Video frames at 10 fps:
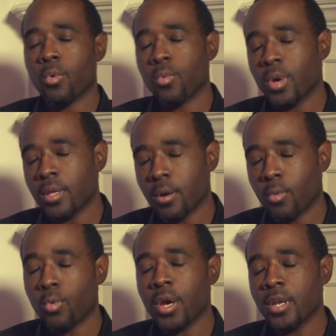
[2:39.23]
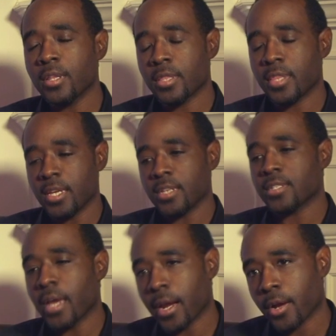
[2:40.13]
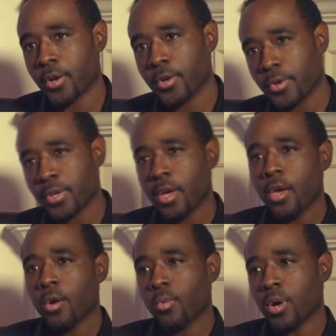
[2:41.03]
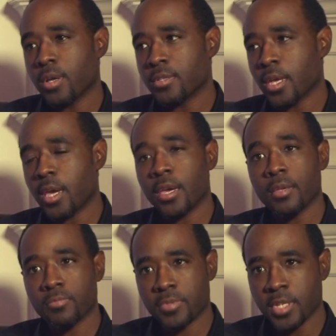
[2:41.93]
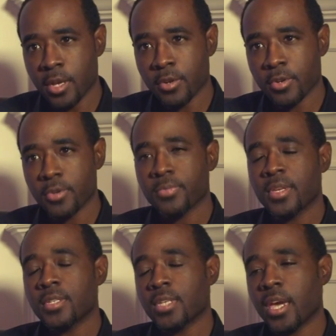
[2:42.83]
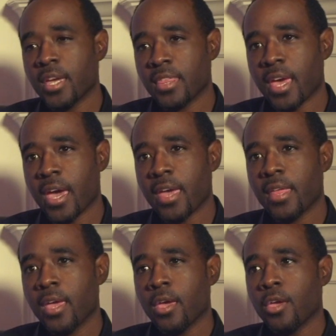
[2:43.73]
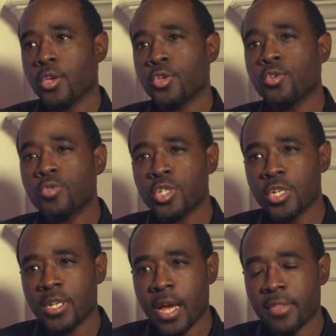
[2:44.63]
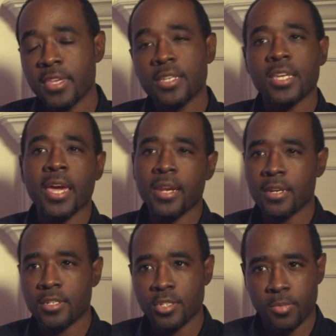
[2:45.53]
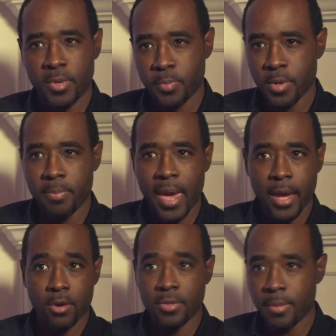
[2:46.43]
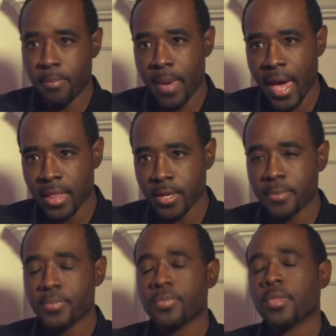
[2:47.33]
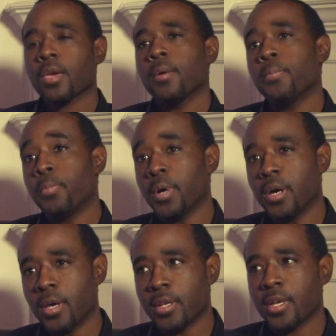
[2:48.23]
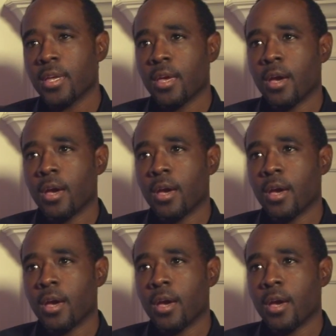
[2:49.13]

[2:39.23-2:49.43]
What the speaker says: one of the things that I heard was a senator saying that you should not, these candidates should be put back on the ballot, but